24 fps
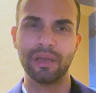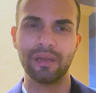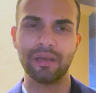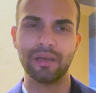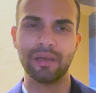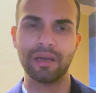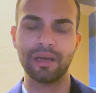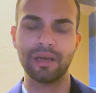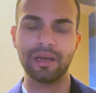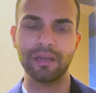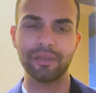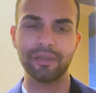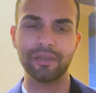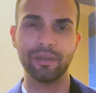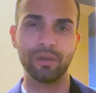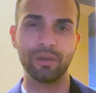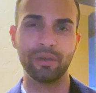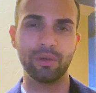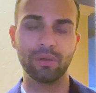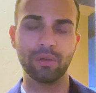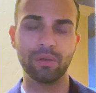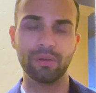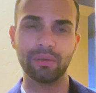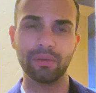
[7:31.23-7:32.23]

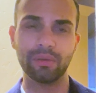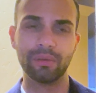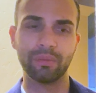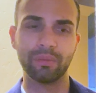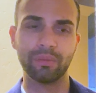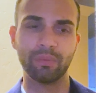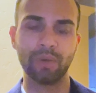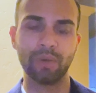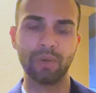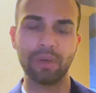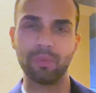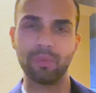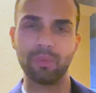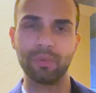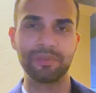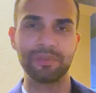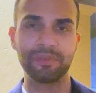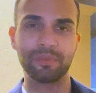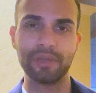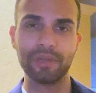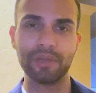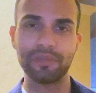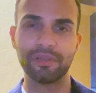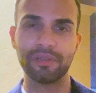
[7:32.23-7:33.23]
What was
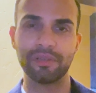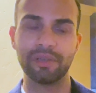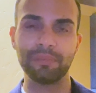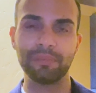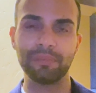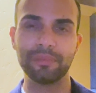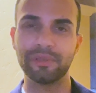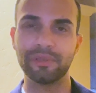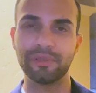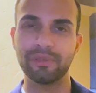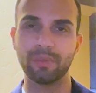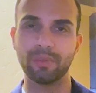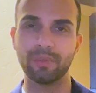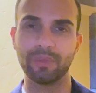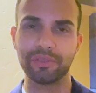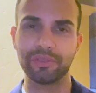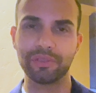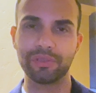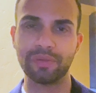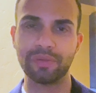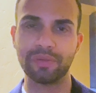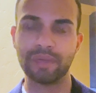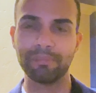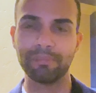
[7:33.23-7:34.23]
Russia up to? Was
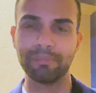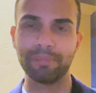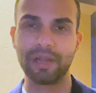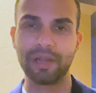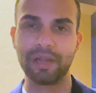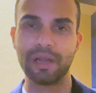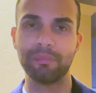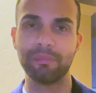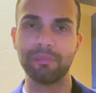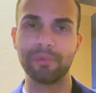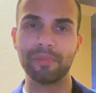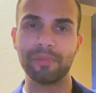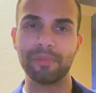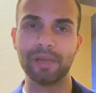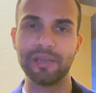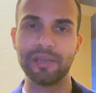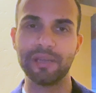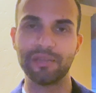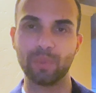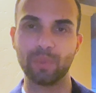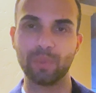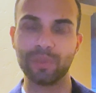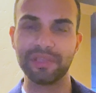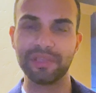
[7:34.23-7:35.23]
Trump
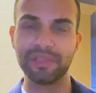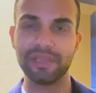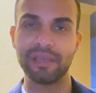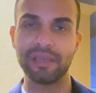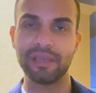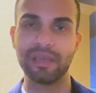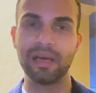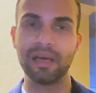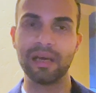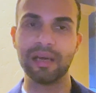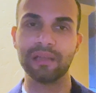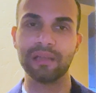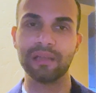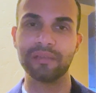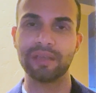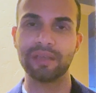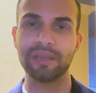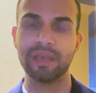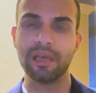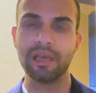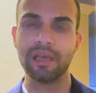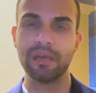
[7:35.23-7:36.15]
compromised? Was he not?